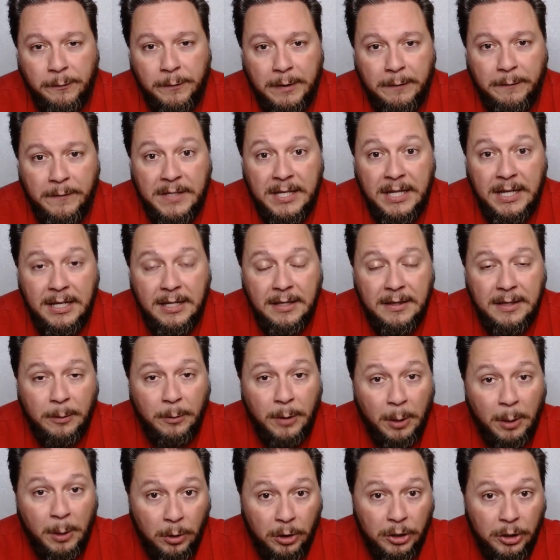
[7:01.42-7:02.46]
15th,
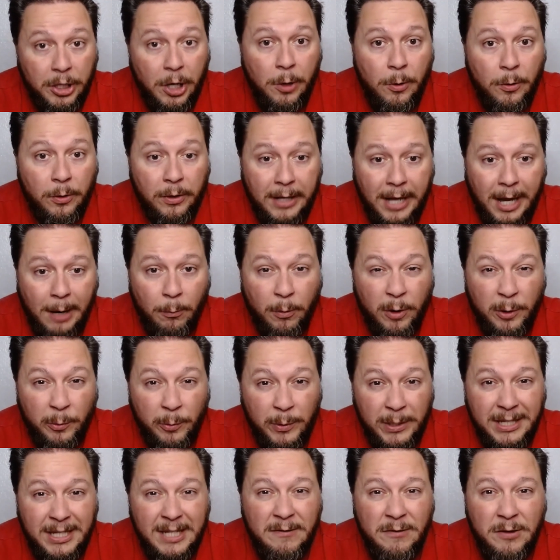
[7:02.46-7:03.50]
and then we'll know or not whether
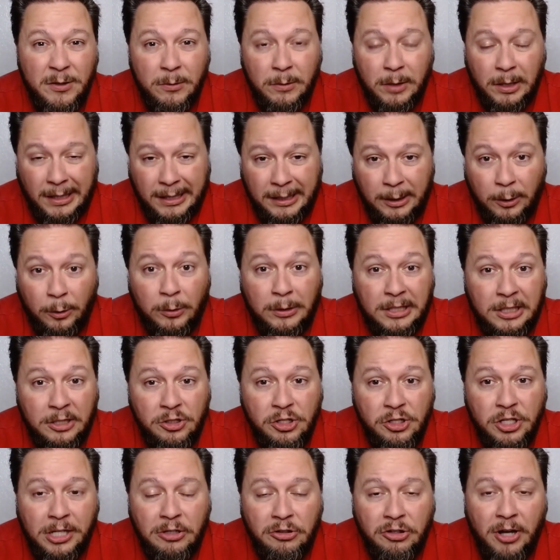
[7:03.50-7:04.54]
we can give you like a
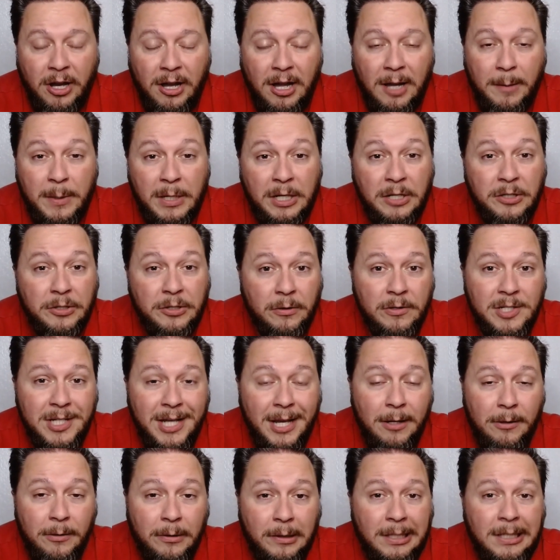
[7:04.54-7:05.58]
legit job. And it turns
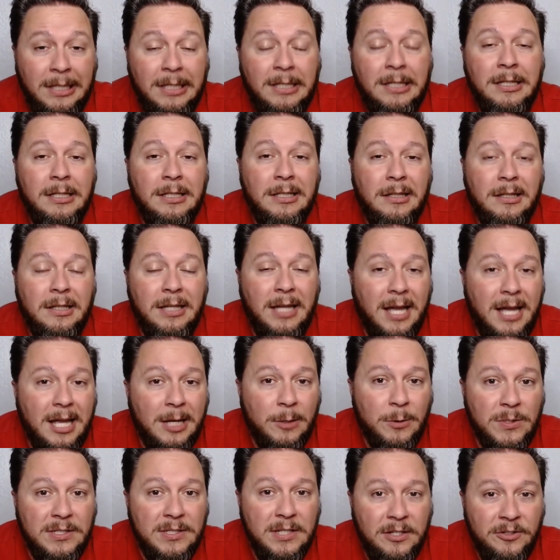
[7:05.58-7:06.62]
out the
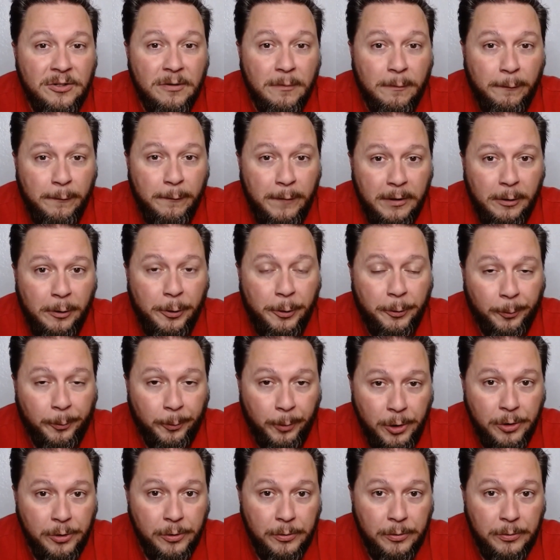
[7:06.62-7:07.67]
acquisition fell
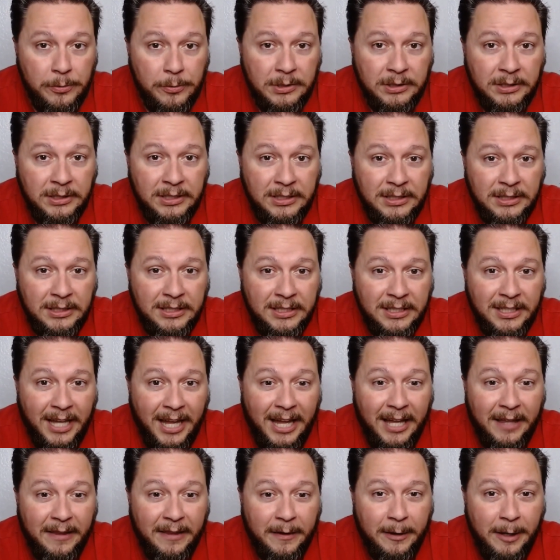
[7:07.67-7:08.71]
through,
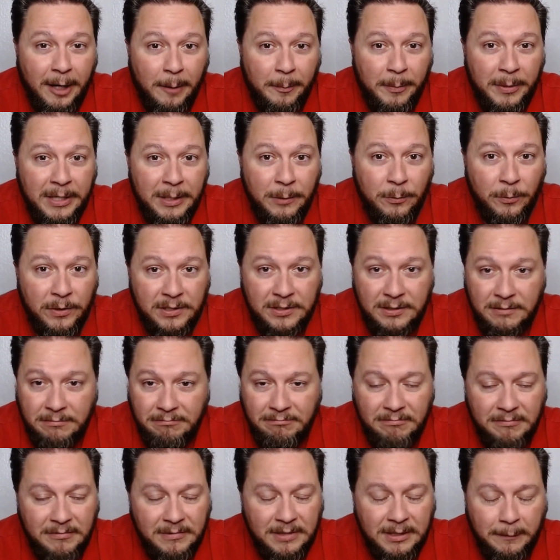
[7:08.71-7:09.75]
and the company was
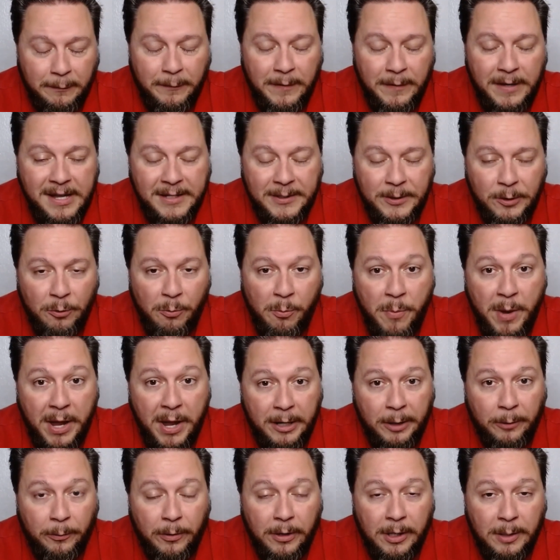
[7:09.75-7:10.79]
de facto
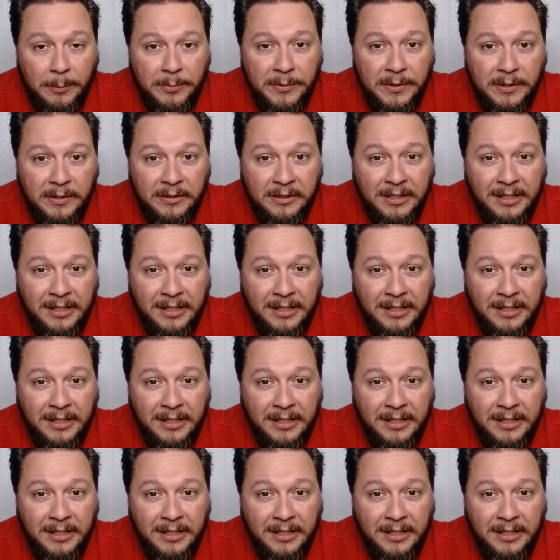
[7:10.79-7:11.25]
bankrupt,